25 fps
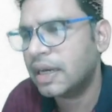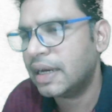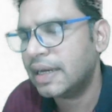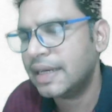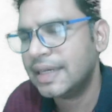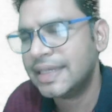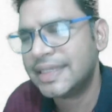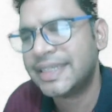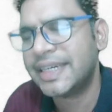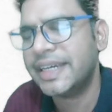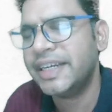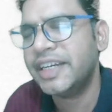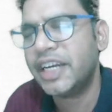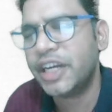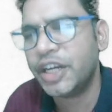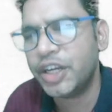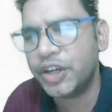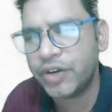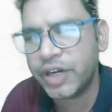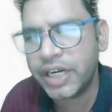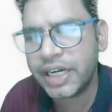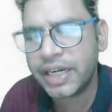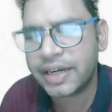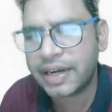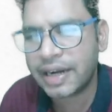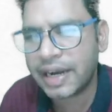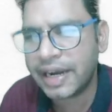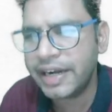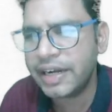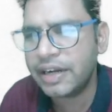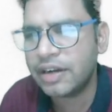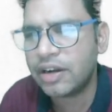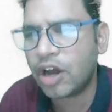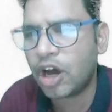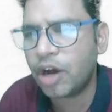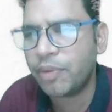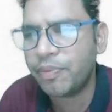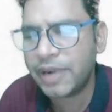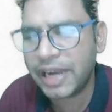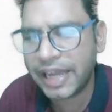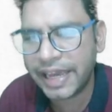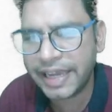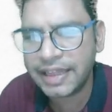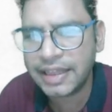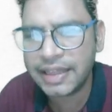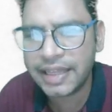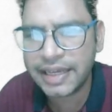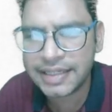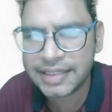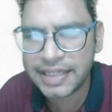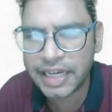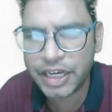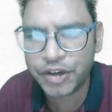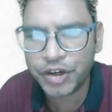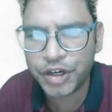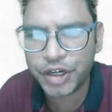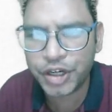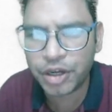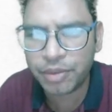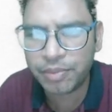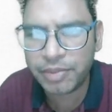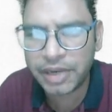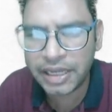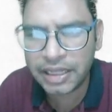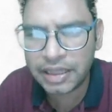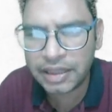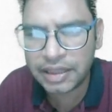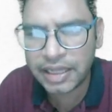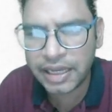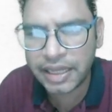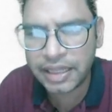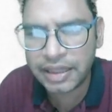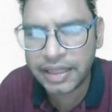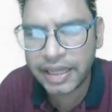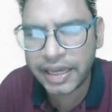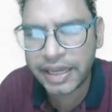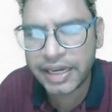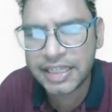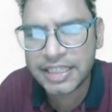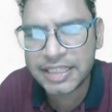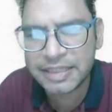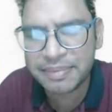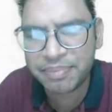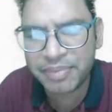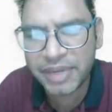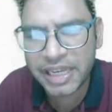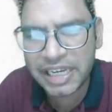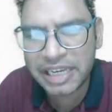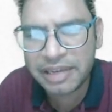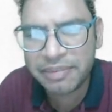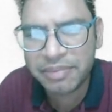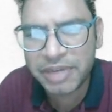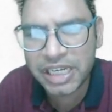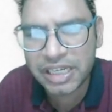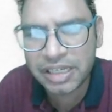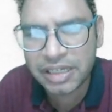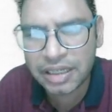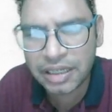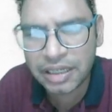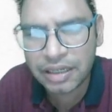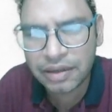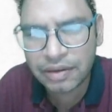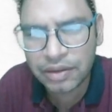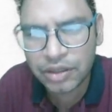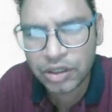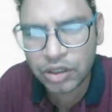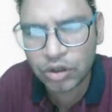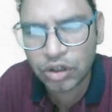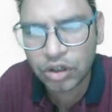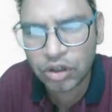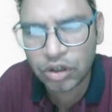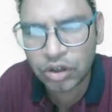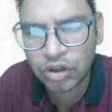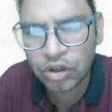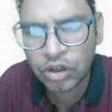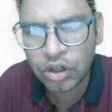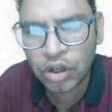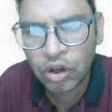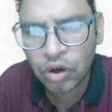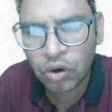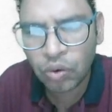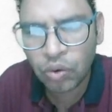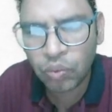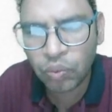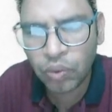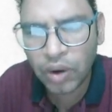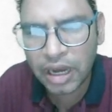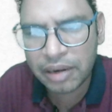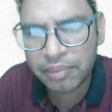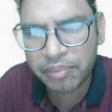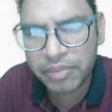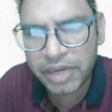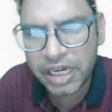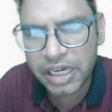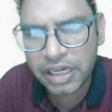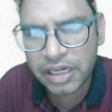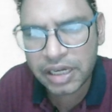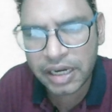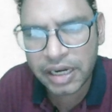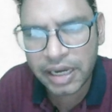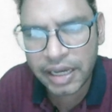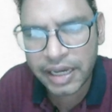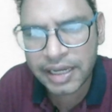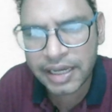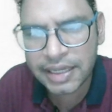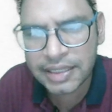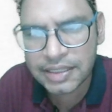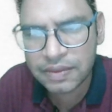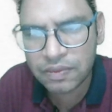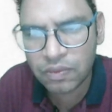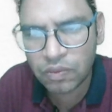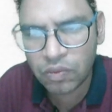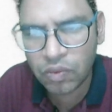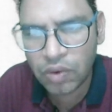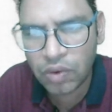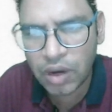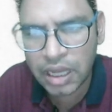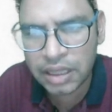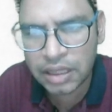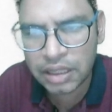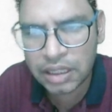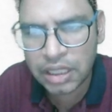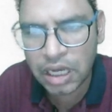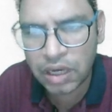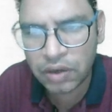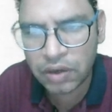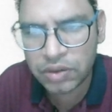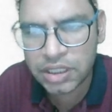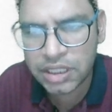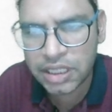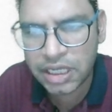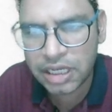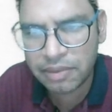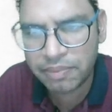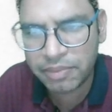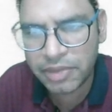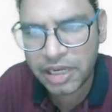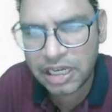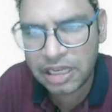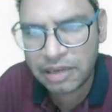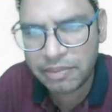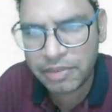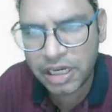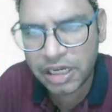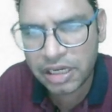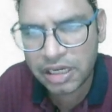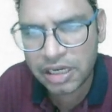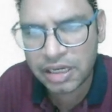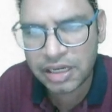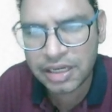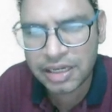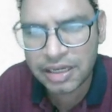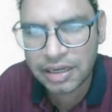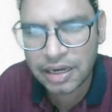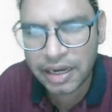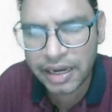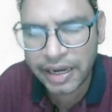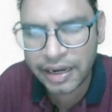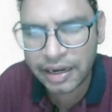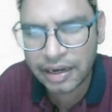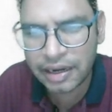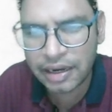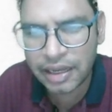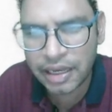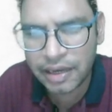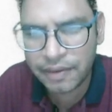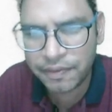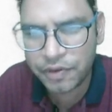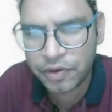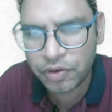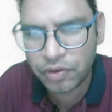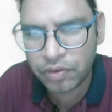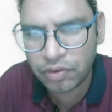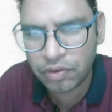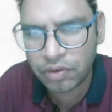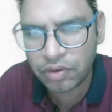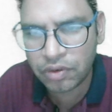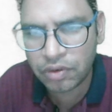standard unit, right? Of length, SI unit of length. Then there is millimeter. 1 meter has 1000 millimeter, and if you